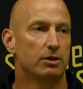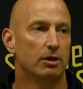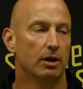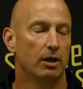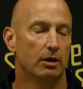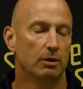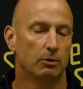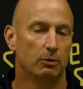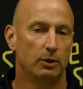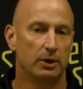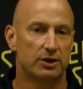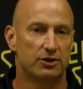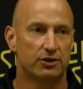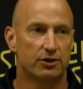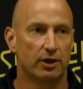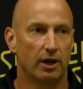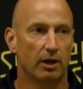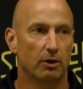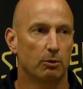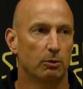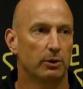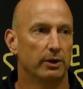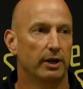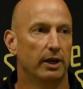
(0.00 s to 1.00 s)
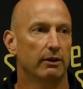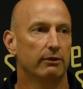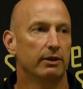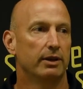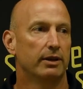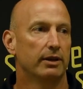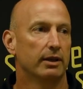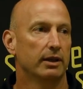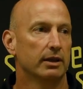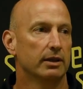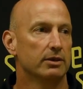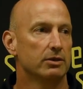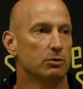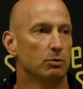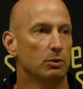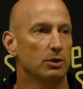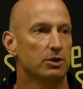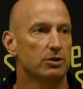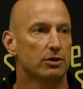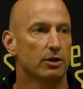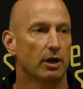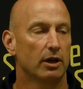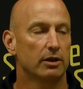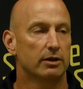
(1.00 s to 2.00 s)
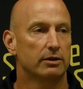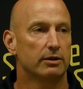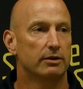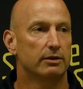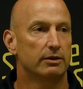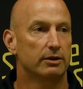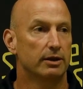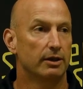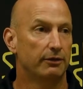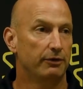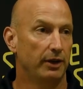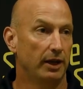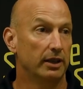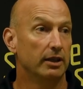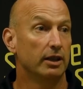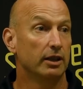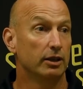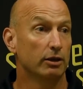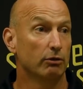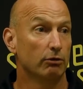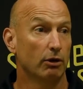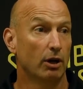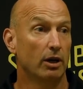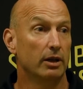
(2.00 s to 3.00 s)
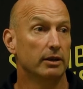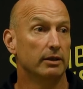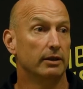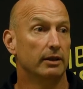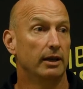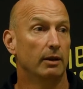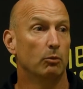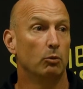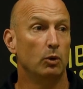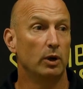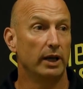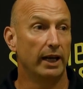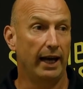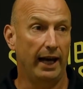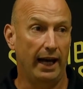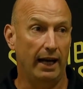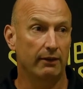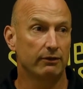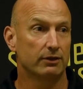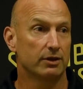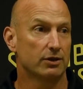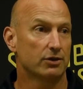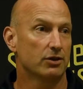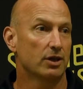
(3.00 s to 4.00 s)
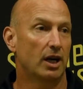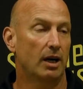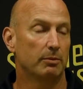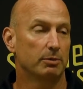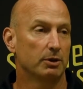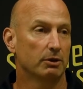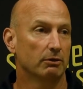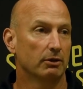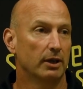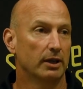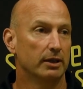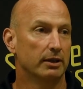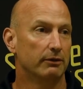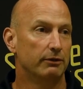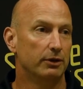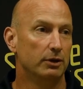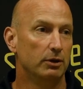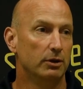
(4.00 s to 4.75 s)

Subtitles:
We start with everything is we start defending the run, and we have to stop the run.